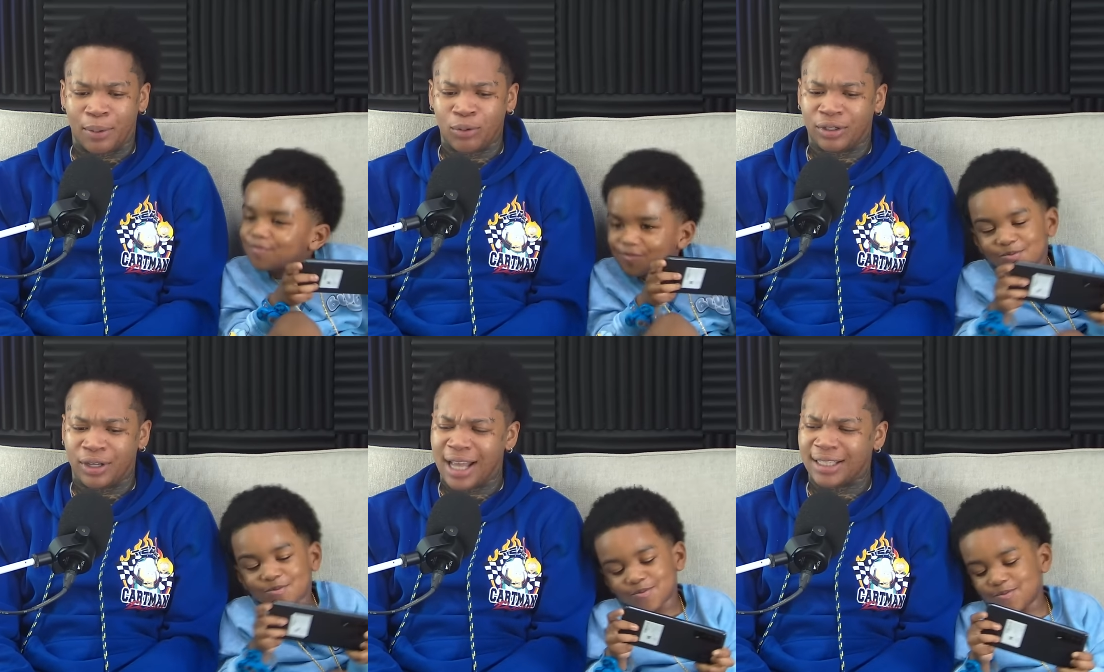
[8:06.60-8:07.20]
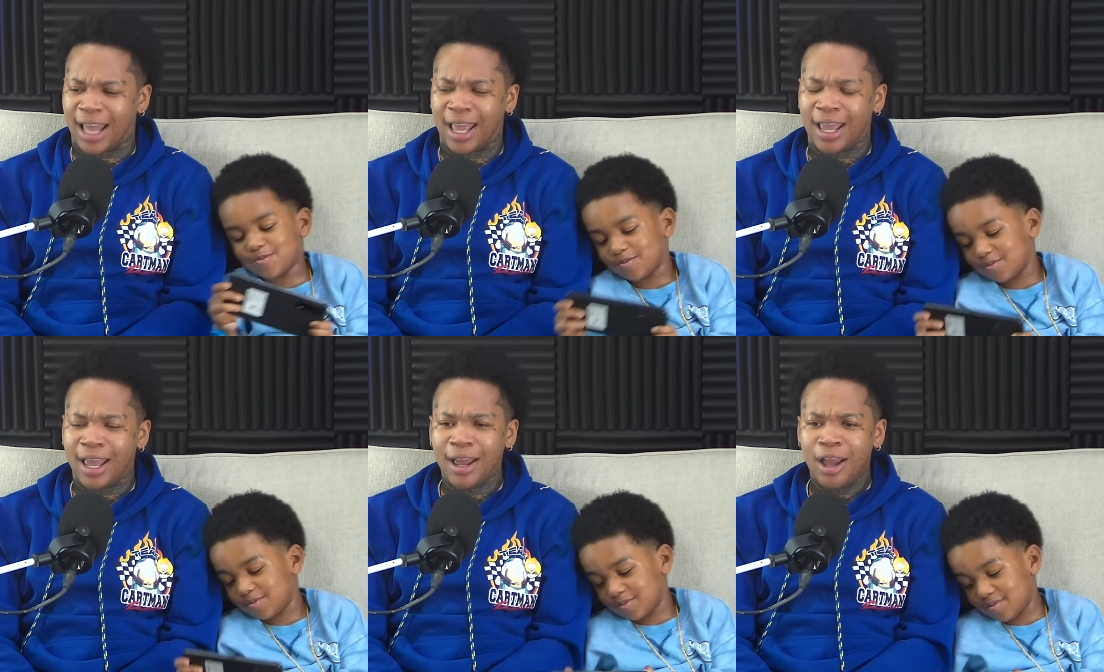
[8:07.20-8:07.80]
Speaker 1: next day.
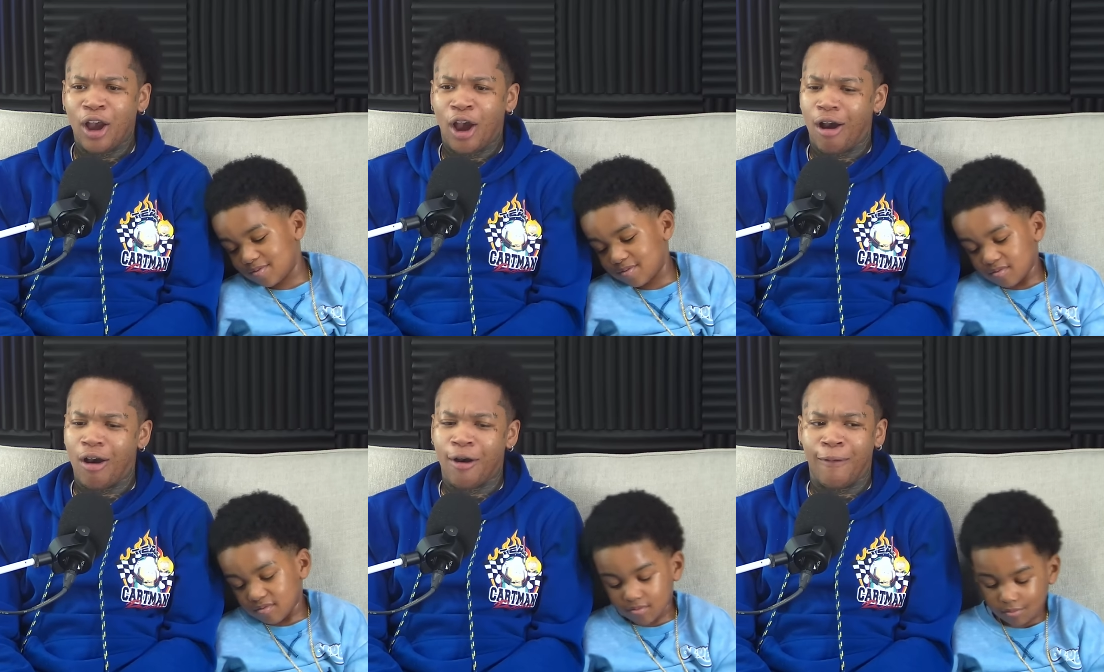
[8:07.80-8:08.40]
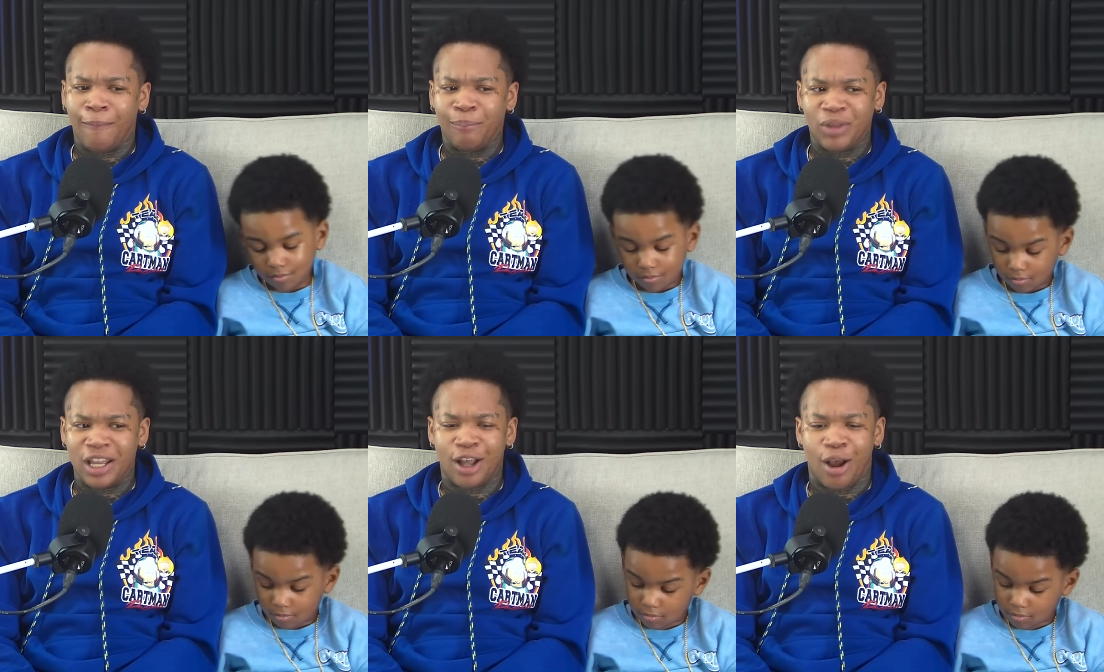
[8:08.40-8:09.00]
Um, it's gonna be